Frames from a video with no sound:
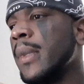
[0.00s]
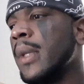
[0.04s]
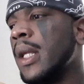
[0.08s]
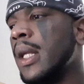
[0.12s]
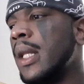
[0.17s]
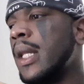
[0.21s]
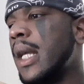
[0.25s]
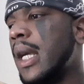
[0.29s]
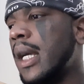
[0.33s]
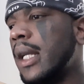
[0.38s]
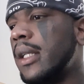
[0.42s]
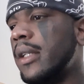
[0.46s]

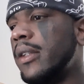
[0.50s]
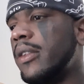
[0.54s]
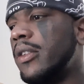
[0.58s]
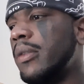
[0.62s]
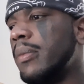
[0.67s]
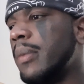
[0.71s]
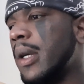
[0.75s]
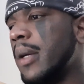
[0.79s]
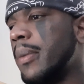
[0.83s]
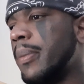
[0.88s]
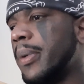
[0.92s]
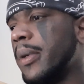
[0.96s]
Now, this is
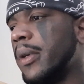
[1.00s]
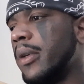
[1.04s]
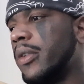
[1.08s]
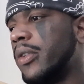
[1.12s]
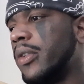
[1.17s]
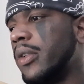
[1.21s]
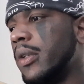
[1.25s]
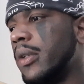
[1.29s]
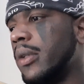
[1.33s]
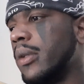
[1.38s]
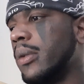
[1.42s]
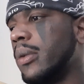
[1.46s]
my
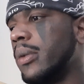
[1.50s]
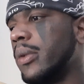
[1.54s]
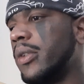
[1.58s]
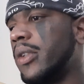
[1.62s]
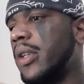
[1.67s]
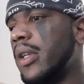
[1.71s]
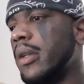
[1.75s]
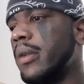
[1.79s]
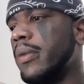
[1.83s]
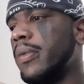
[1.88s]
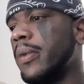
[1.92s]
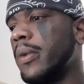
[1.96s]
personal
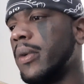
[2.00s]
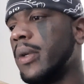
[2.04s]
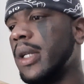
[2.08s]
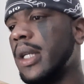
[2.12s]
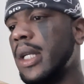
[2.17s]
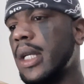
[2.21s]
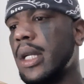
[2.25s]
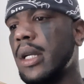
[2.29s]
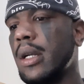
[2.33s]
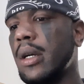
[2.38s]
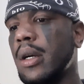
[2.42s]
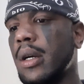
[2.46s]

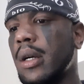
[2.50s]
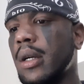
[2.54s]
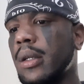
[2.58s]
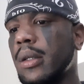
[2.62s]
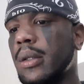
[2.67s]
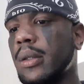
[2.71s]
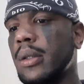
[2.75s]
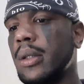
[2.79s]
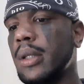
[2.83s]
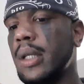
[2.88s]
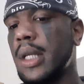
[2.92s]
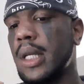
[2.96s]
1040NR,
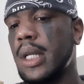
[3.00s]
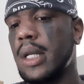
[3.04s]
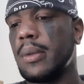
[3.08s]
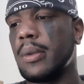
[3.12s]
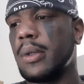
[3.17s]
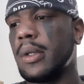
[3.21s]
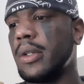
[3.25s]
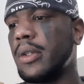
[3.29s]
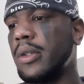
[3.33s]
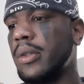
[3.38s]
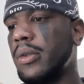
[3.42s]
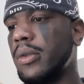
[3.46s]
and I'm
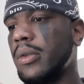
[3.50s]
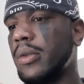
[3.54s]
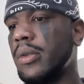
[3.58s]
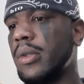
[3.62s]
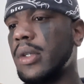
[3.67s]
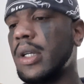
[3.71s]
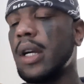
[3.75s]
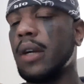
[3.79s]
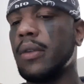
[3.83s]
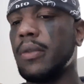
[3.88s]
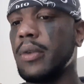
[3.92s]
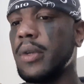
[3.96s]
going to
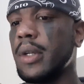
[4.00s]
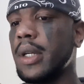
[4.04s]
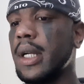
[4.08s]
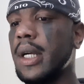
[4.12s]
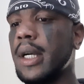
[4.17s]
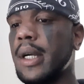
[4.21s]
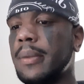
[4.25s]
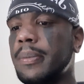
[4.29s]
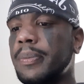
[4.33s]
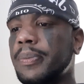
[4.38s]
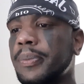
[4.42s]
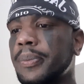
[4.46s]
cover it
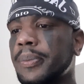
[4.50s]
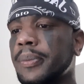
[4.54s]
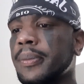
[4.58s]
up.